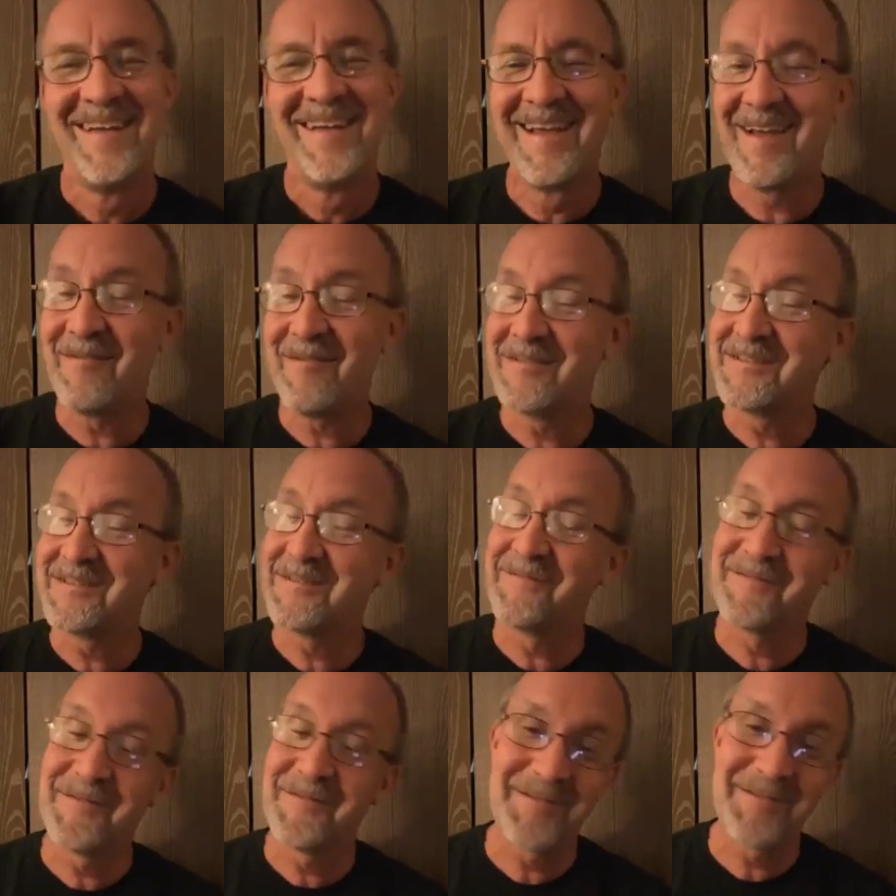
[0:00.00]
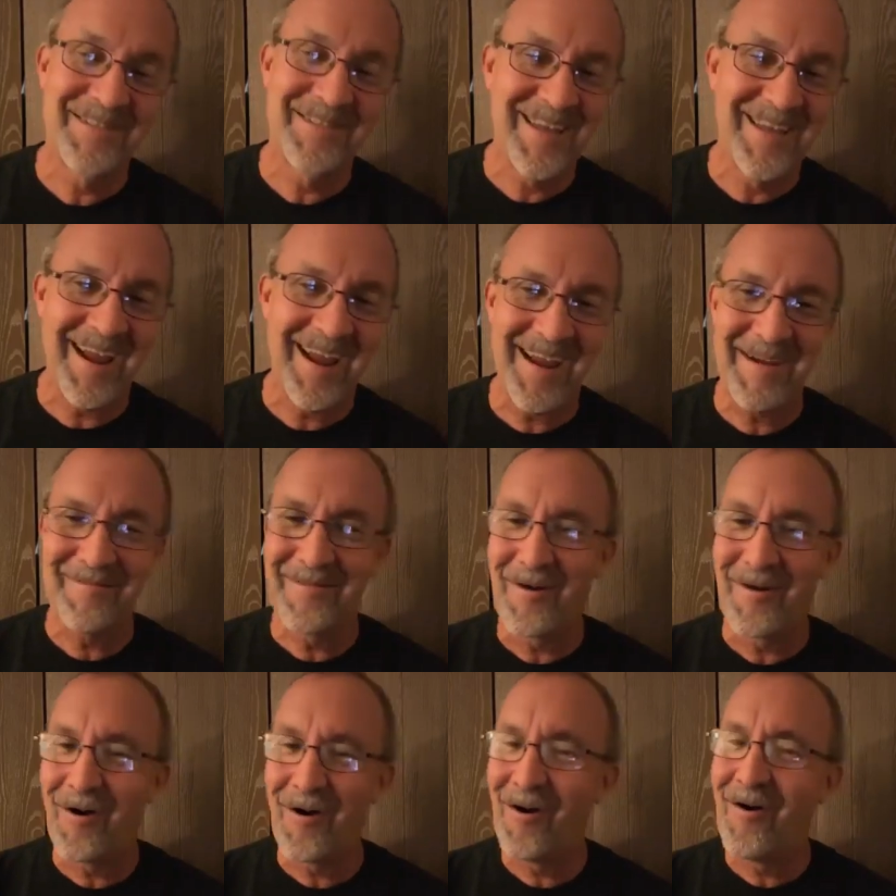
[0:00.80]
that was the first time
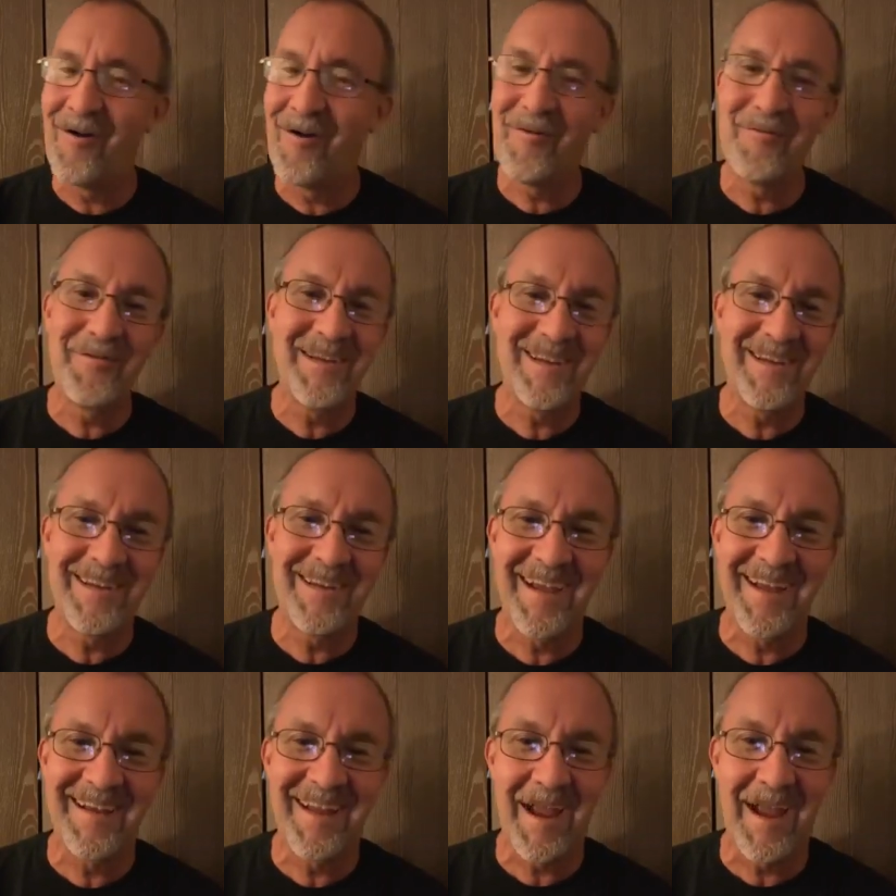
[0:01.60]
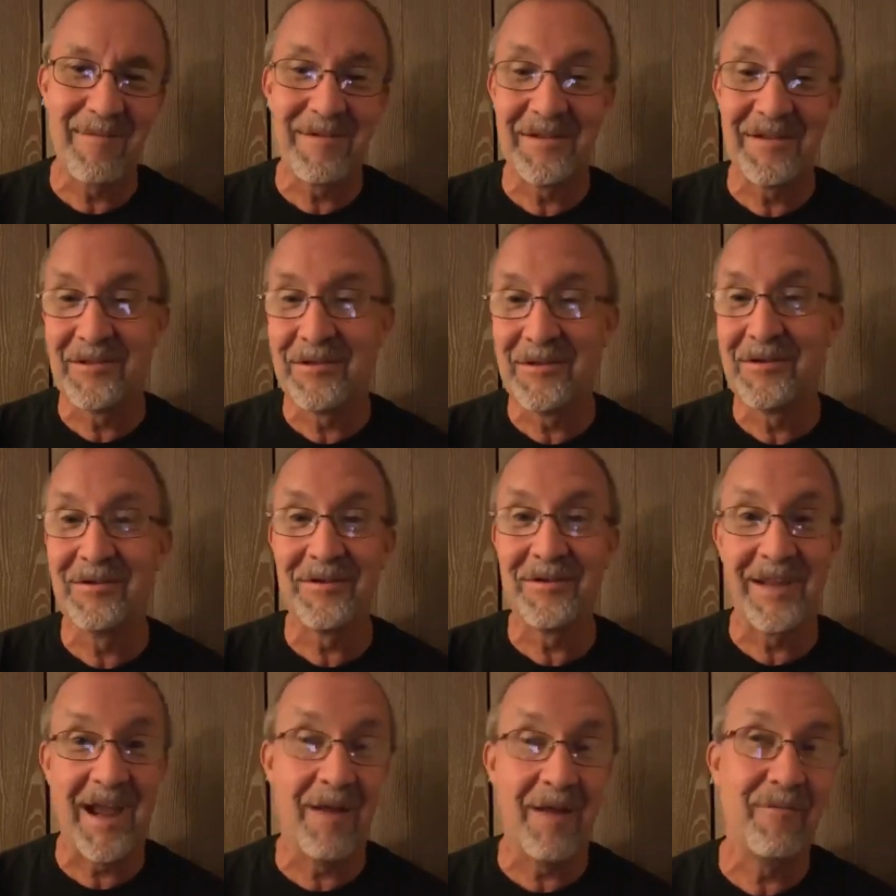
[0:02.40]
all weekend. I mean,
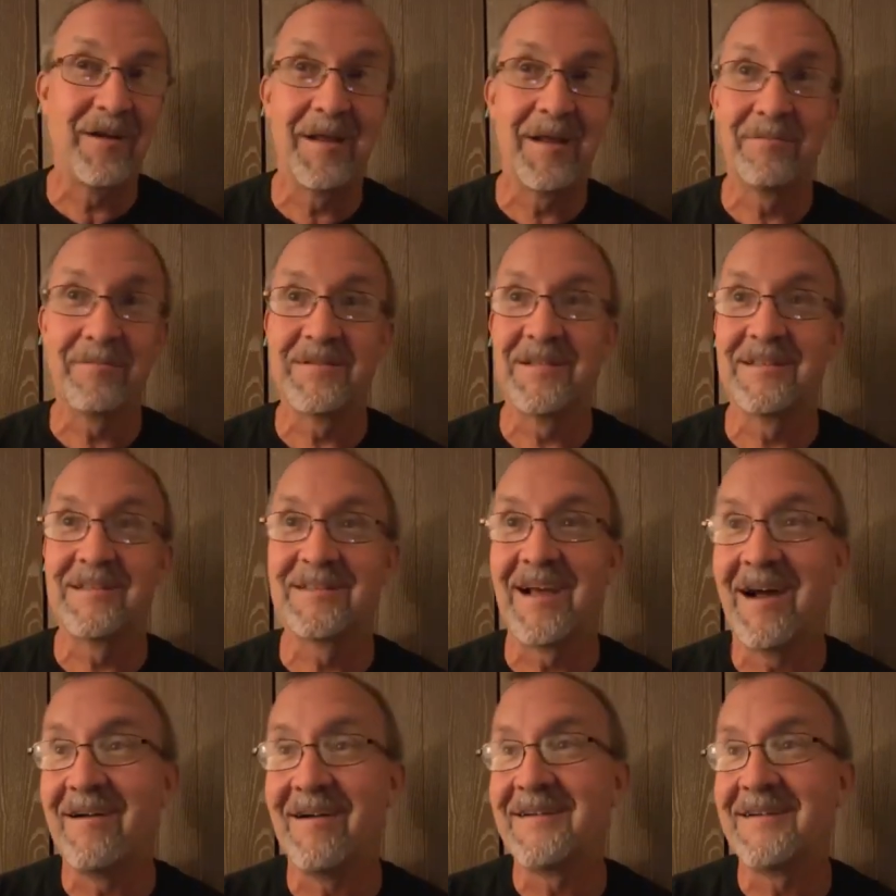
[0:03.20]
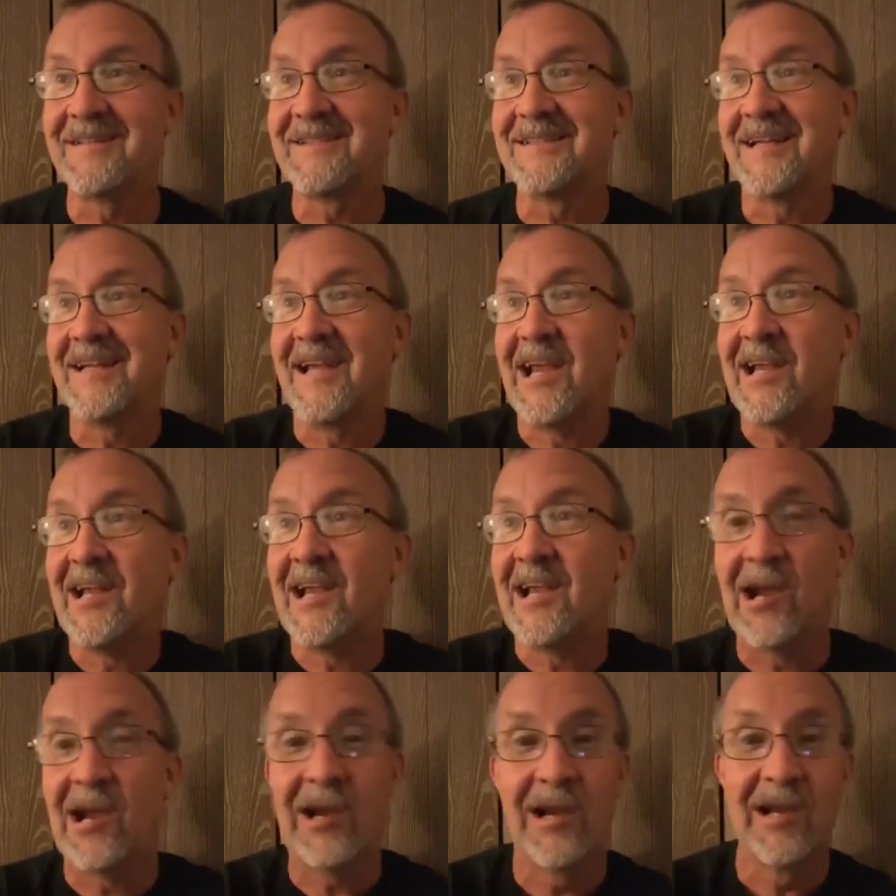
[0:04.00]
literally, I went up to the tower. He's like, "Hey,
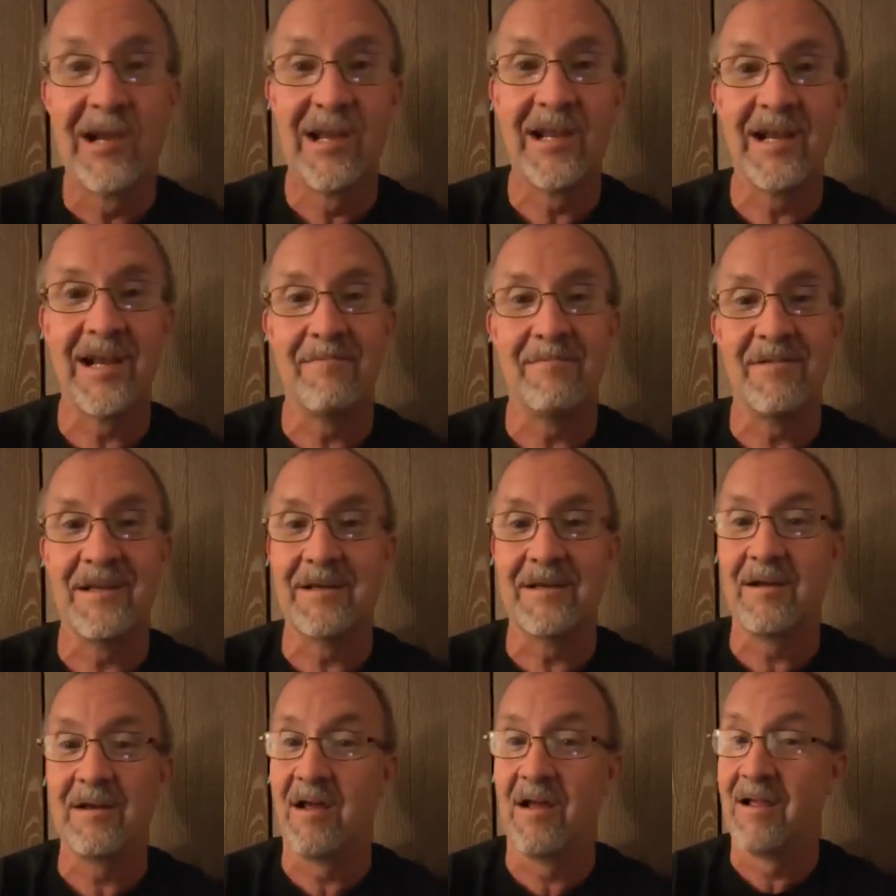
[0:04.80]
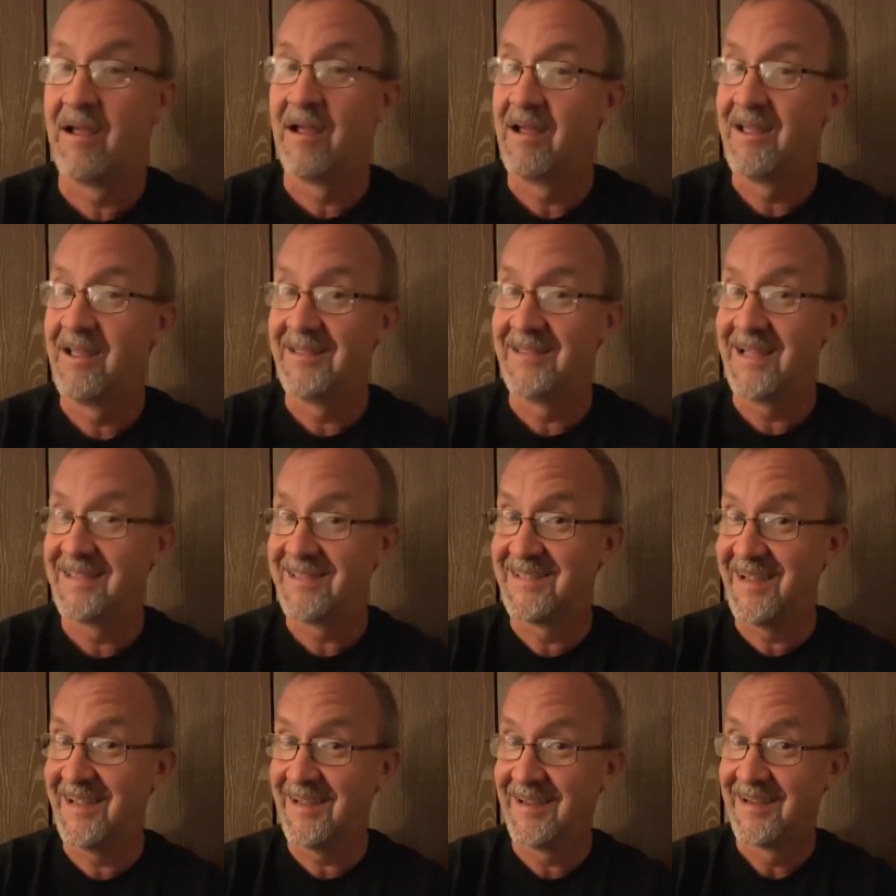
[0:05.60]
Gare," and I'm like,
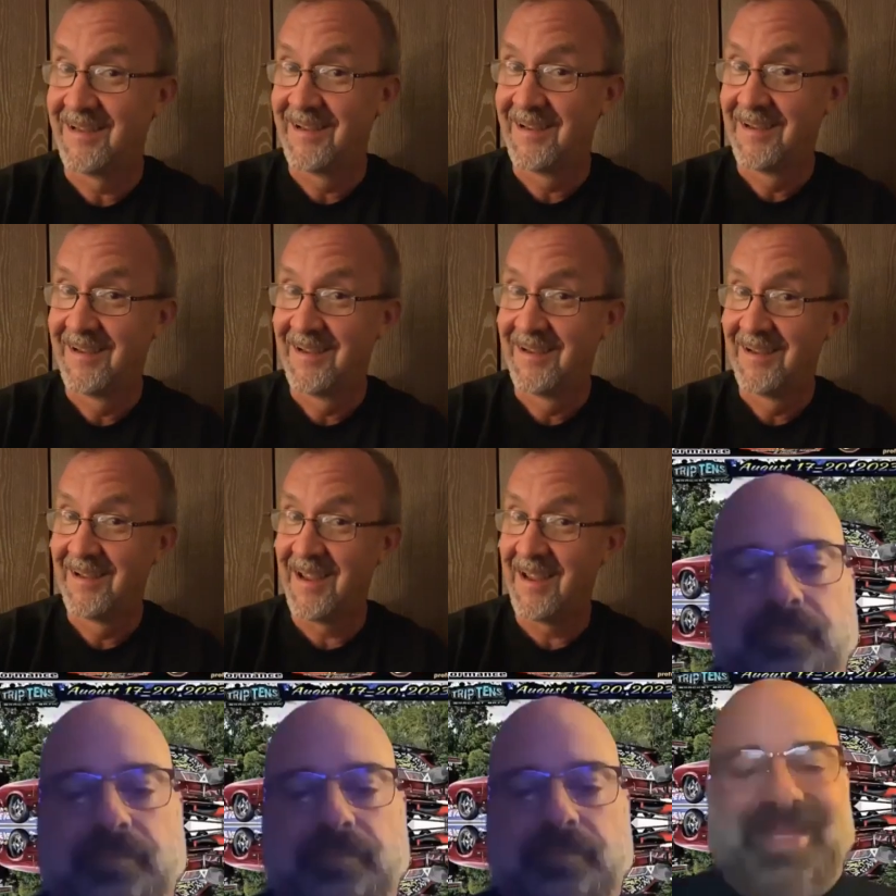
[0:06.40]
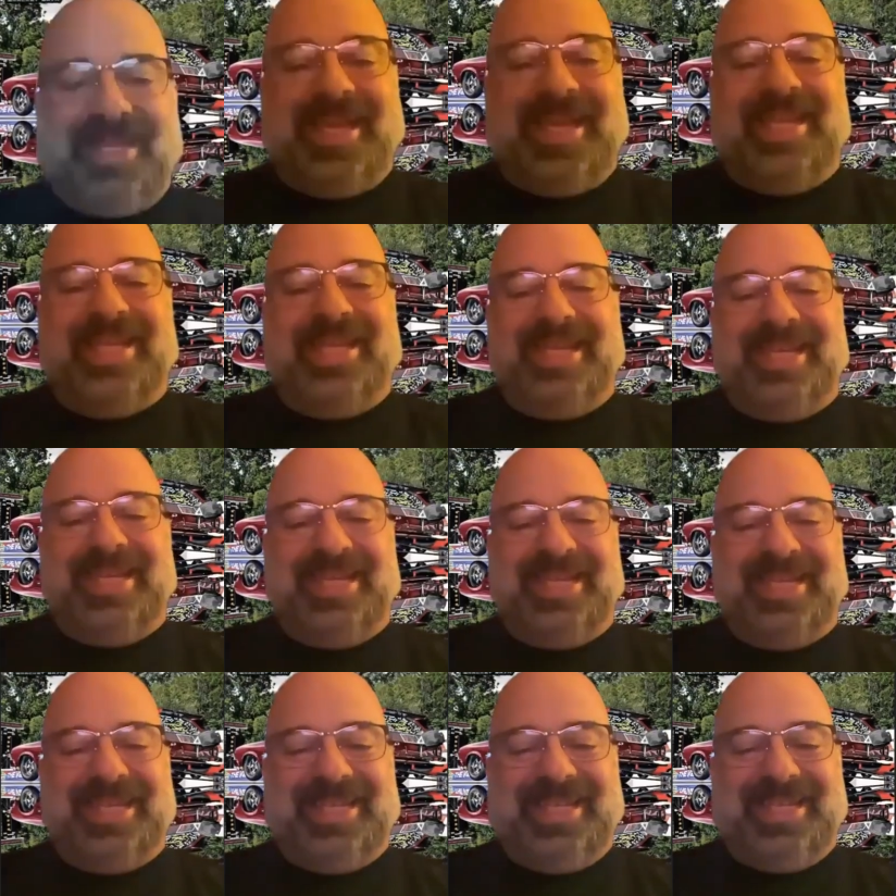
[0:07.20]
"That's it." Hey, Gare.
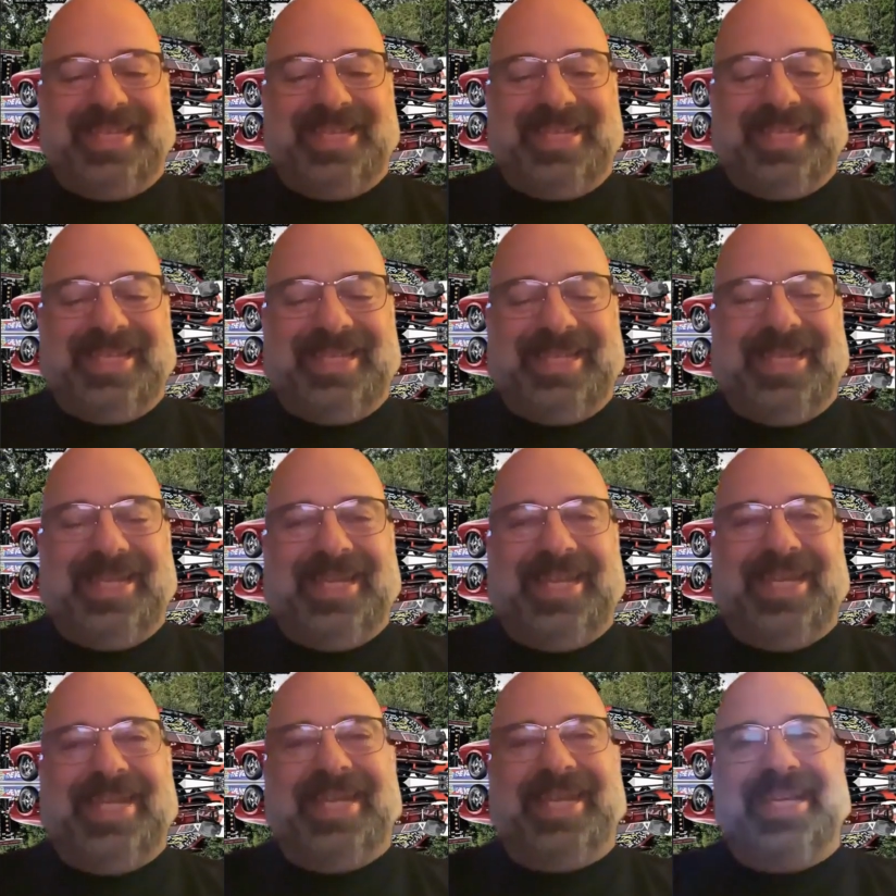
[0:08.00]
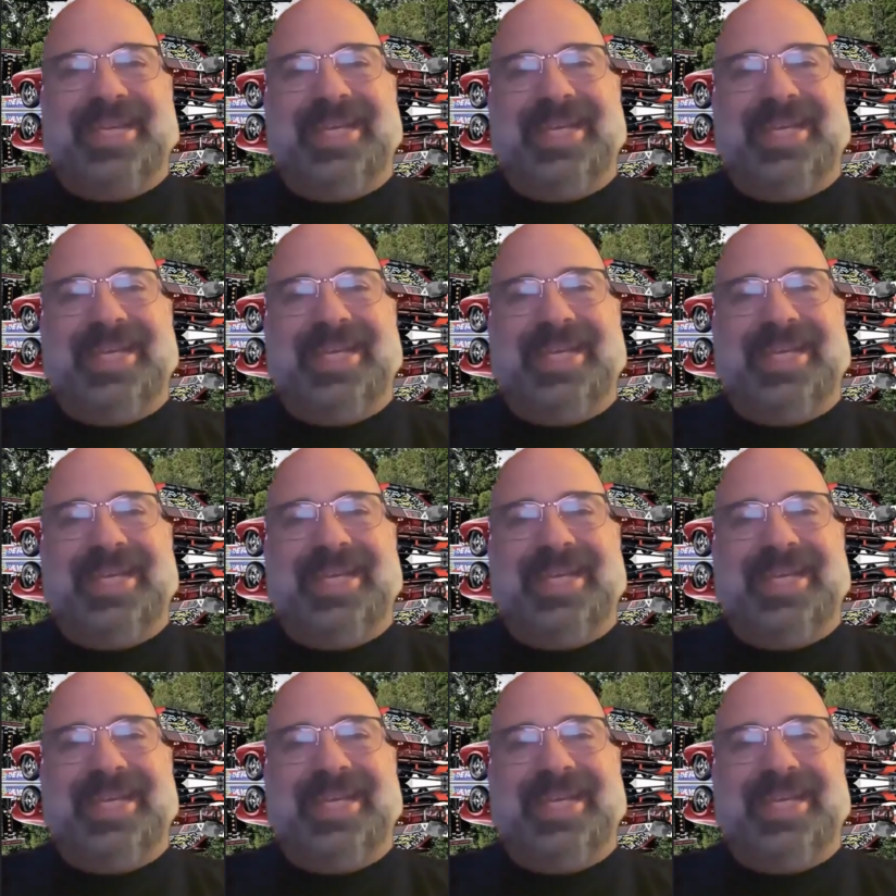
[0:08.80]
So,